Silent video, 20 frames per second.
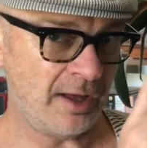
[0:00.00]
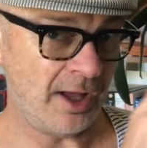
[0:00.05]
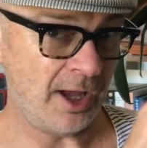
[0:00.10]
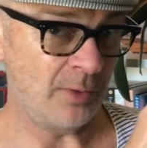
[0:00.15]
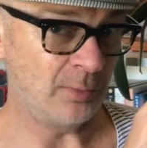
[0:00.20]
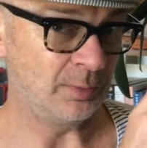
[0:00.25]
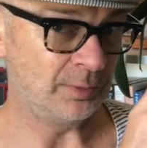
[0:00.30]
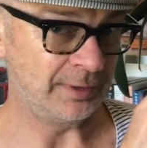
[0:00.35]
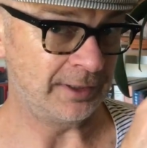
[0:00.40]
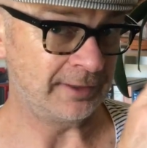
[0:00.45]
I
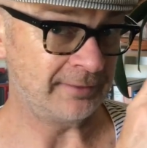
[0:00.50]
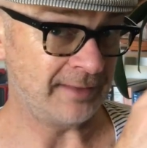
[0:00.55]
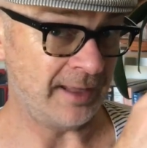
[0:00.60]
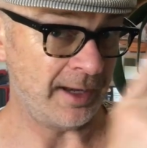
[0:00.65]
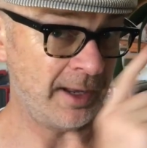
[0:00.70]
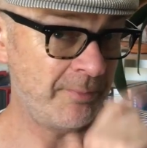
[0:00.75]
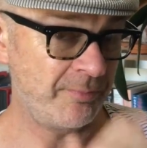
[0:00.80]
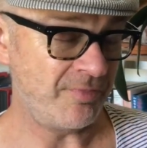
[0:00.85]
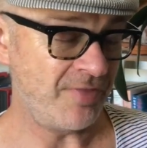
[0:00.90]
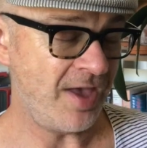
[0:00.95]
will link that
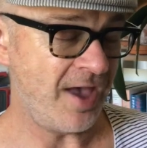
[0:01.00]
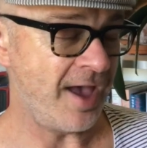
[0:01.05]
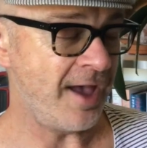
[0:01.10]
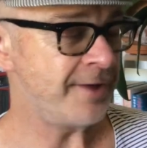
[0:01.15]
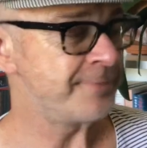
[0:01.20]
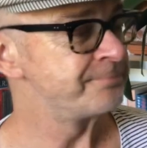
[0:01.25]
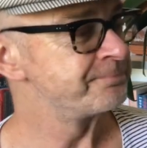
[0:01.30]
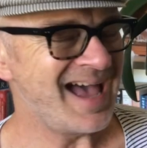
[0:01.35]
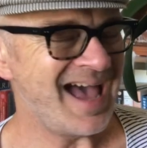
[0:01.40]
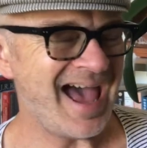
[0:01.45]
up there.
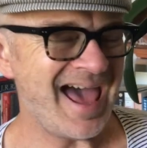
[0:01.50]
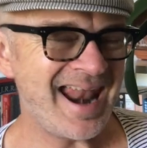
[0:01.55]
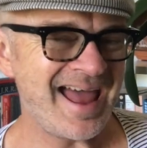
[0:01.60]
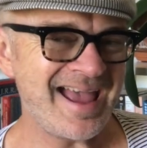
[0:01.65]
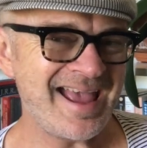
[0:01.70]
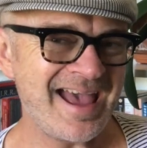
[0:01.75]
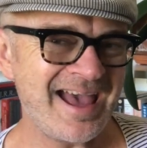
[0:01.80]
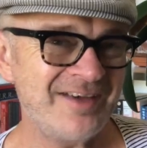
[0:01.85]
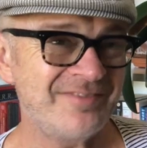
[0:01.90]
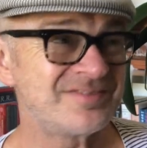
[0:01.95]
And I
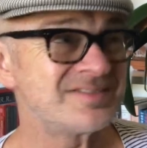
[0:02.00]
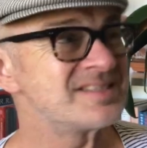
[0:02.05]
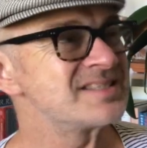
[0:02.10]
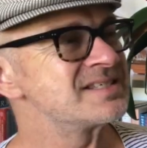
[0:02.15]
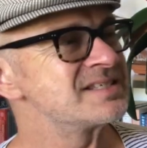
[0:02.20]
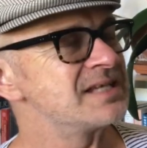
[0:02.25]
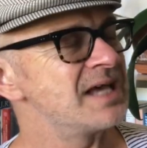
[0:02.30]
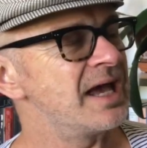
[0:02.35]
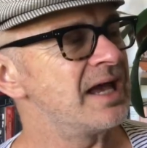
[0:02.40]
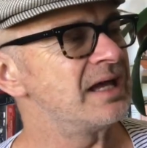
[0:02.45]
have to
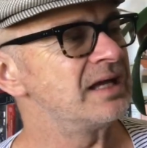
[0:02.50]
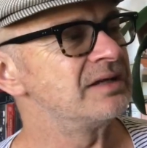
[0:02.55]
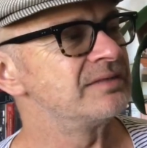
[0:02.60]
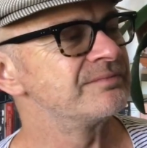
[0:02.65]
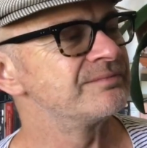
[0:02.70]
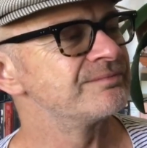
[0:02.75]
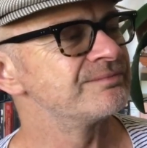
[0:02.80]
say,